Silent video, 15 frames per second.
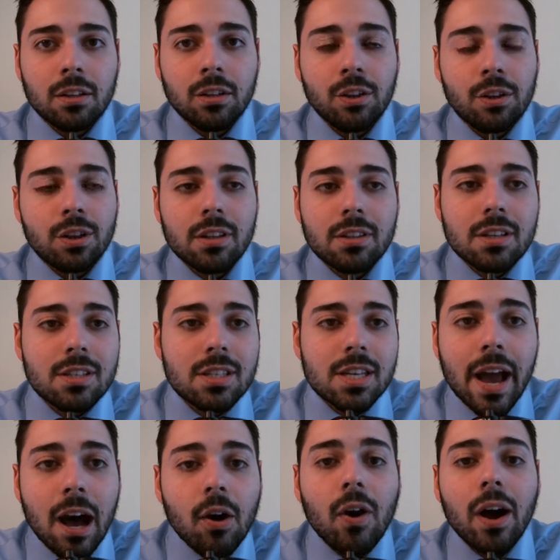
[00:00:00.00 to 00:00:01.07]
looking to see
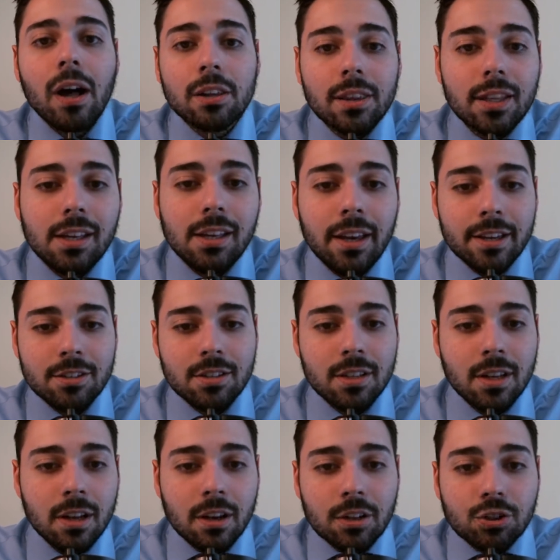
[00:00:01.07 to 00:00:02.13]
how healthy he is.
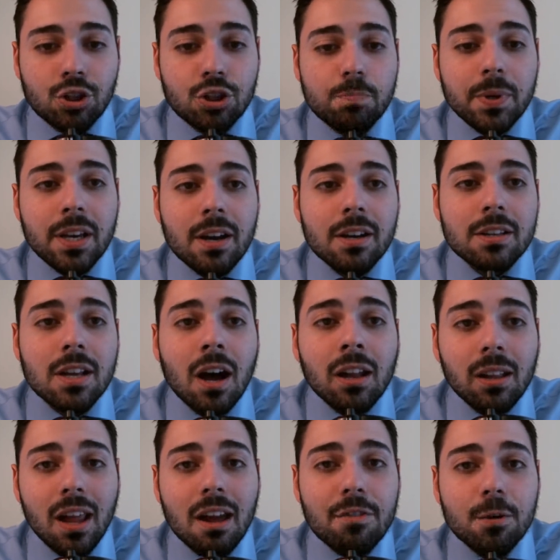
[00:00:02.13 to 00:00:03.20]
Just because
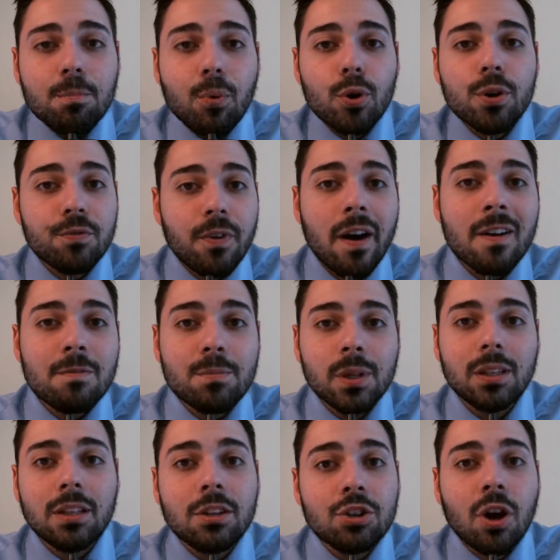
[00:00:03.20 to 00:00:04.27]
$11.5
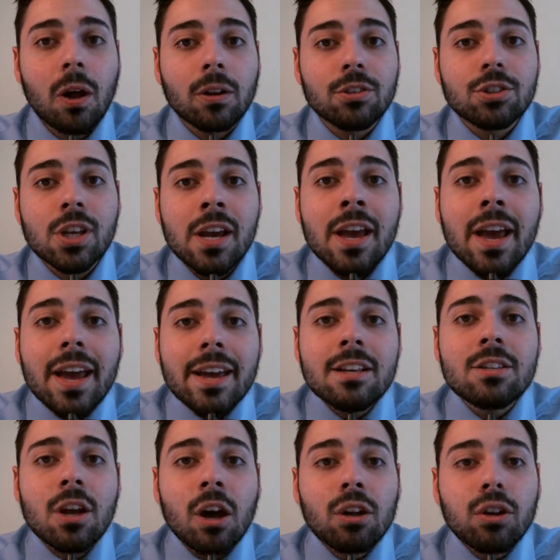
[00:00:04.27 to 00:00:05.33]
million dollars
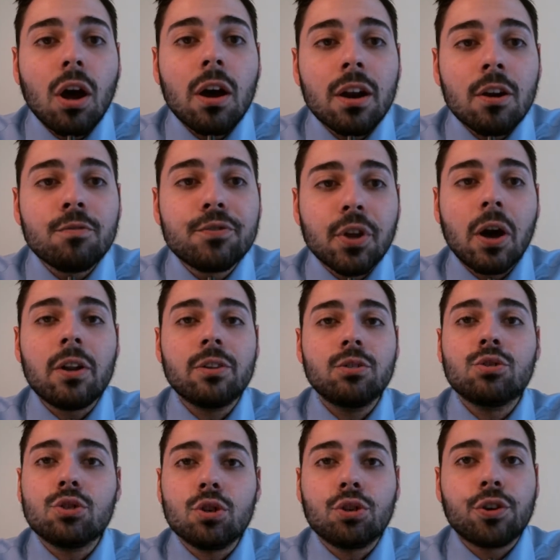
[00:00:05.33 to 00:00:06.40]
is a lot of
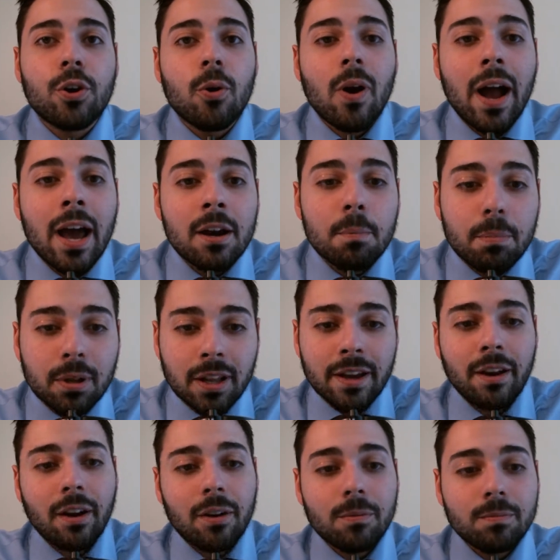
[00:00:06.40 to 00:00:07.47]
dollars to throw at a
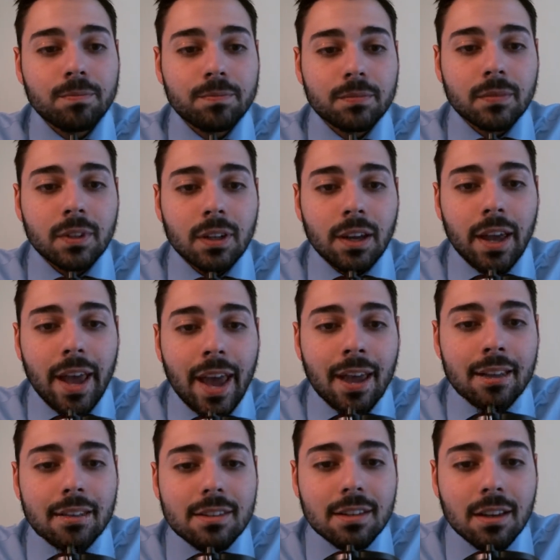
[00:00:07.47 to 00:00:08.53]
player.
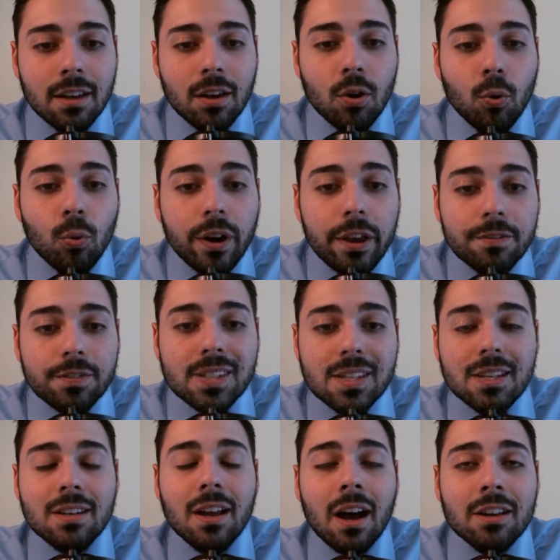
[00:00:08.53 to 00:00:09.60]
And we've
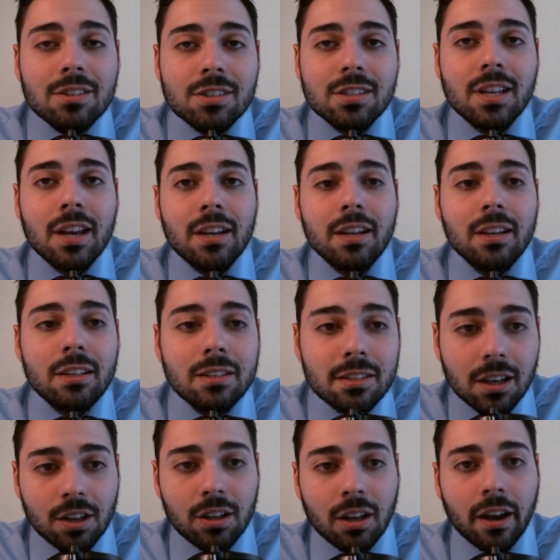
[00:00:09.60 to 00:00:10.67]
seen a steady
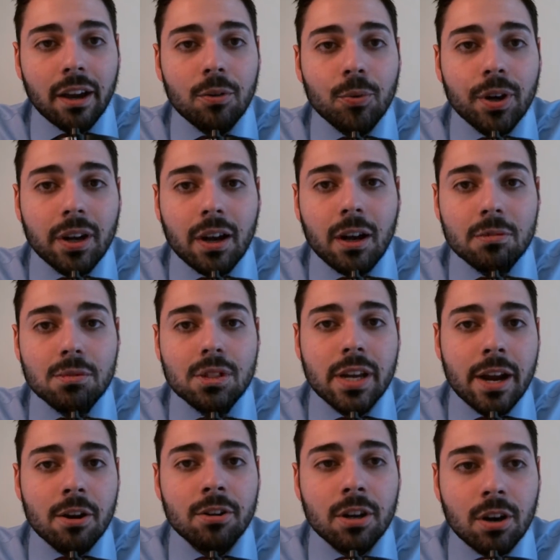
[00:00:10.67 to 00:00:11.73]
decline when it comes
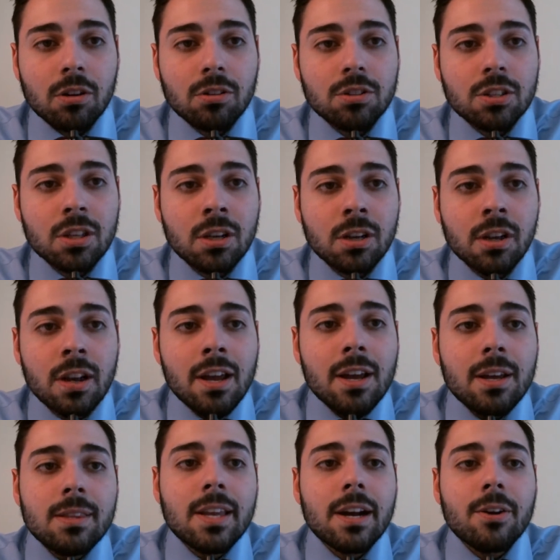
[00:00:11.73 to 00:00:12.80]
to Erik Karlsson.
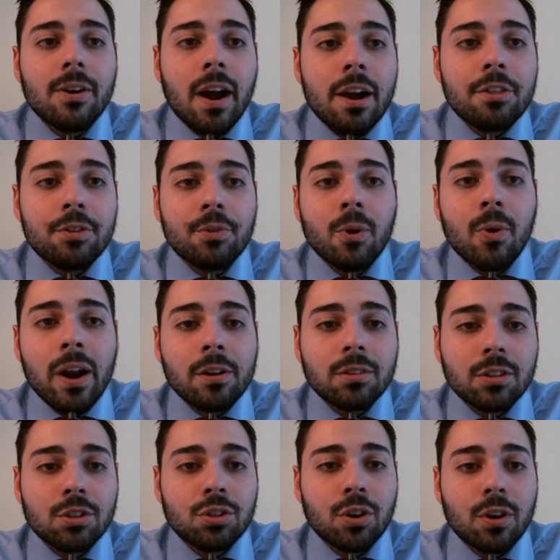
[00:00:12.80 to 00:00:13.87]
Dare I throw out
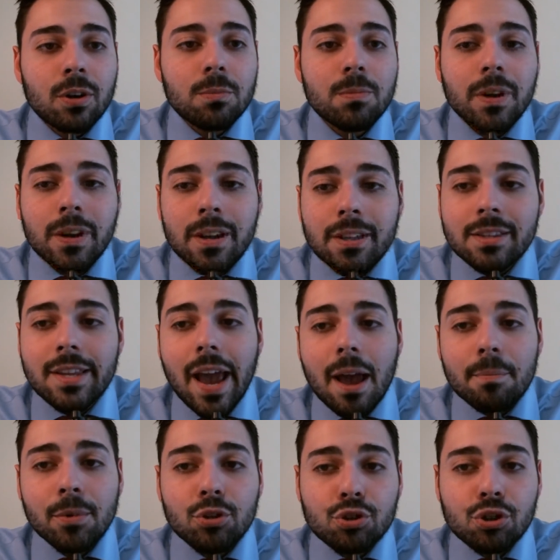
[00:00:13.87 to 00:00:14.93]
the term
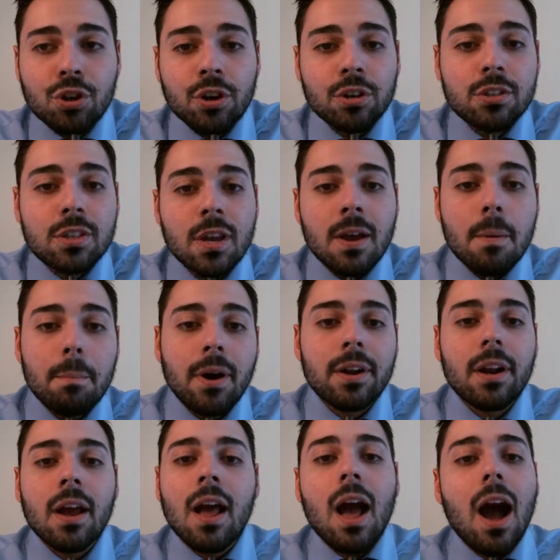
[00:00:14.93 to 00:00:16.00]
damaged goods,
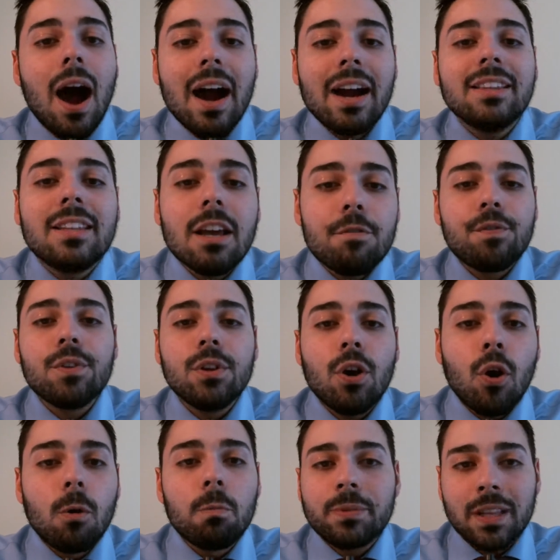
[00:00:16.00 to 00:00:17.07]
but I definitely
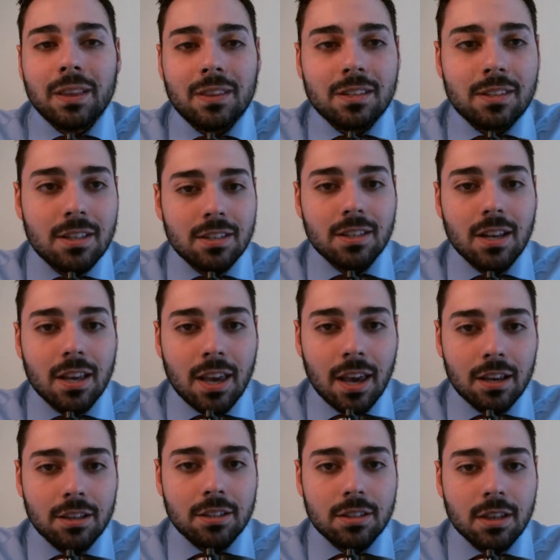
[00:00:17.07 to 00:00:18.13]
hope that this isn't the
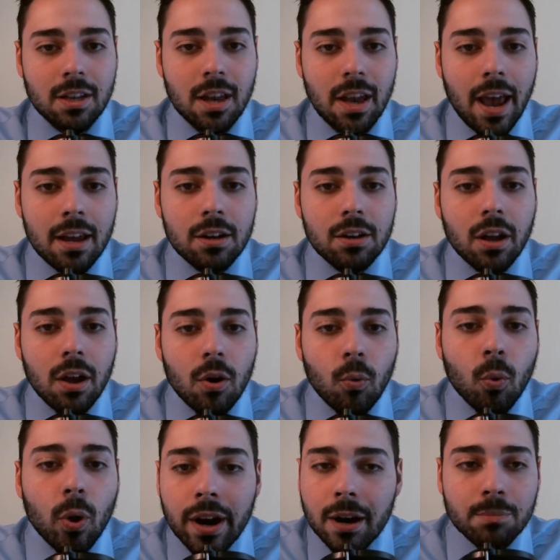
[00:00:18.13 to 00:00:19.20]
case. And
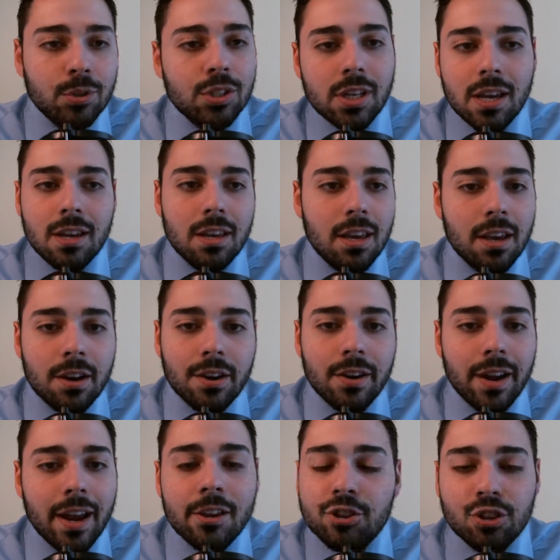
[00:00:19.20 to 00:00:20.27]
what I'm saying
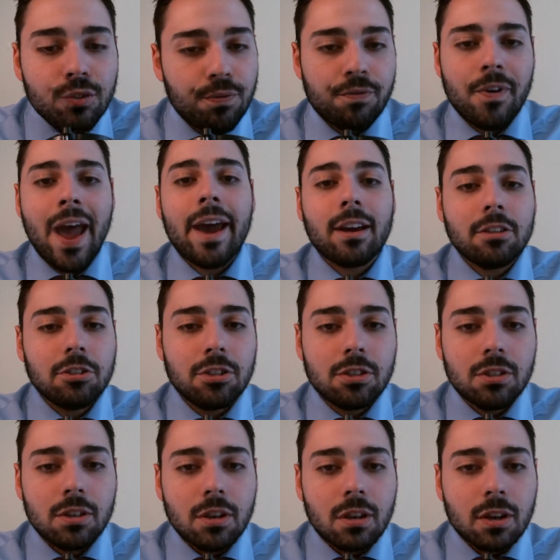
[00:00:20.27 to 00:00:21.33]
here isn't
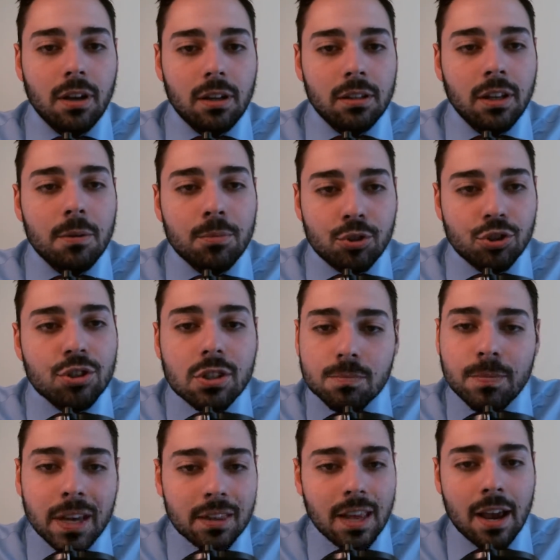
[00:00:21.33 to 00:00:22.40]
facts. Let me just
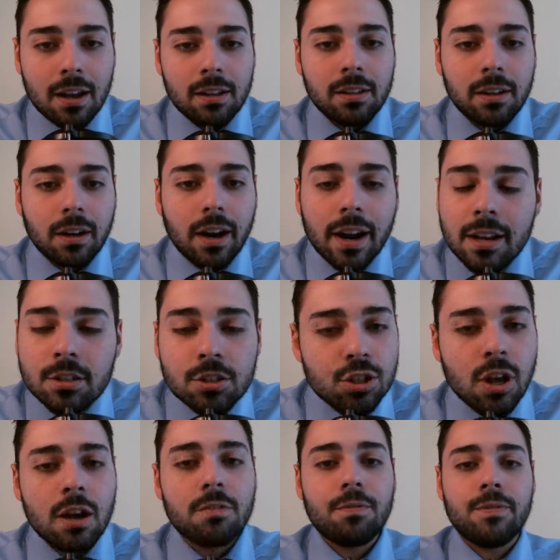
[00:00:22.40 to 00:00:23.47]
make that clear. It's
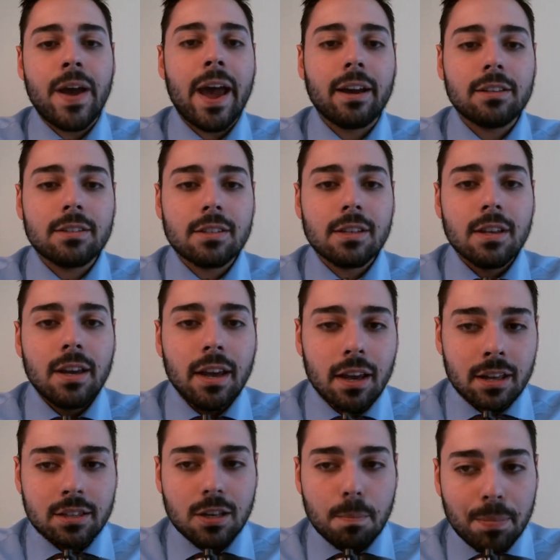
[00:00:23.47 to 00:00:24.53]
not facts,
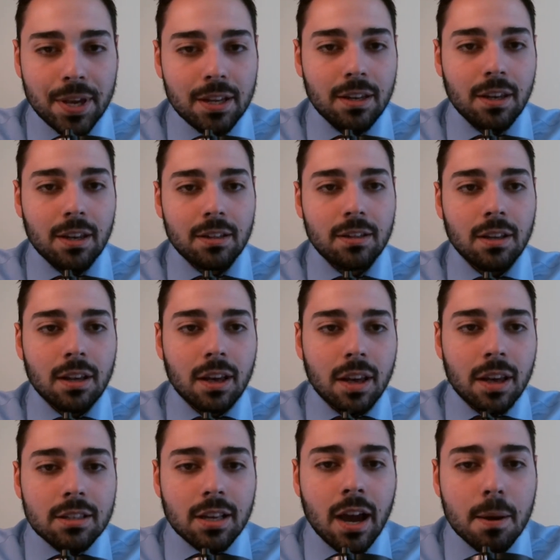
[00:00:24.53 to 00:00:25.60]
it's opinion,
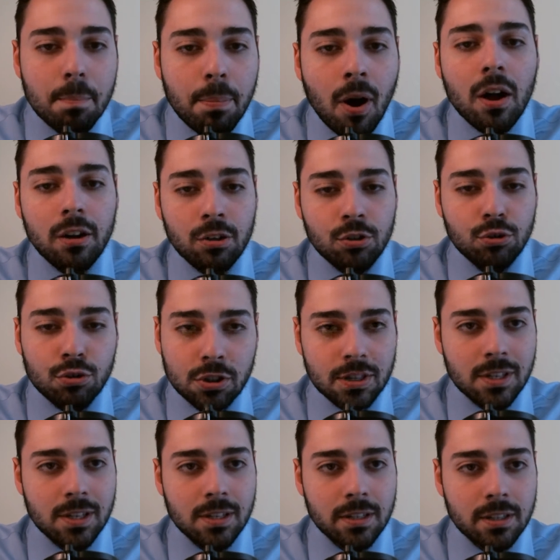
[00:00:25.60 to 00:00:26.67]
it's
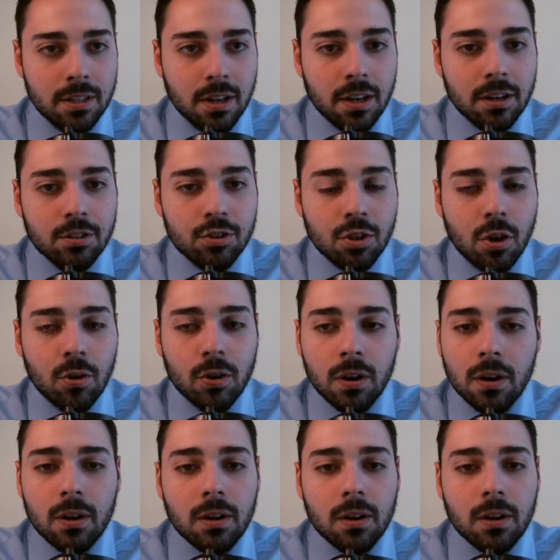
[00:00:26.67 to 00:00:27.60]
hypotenuses. So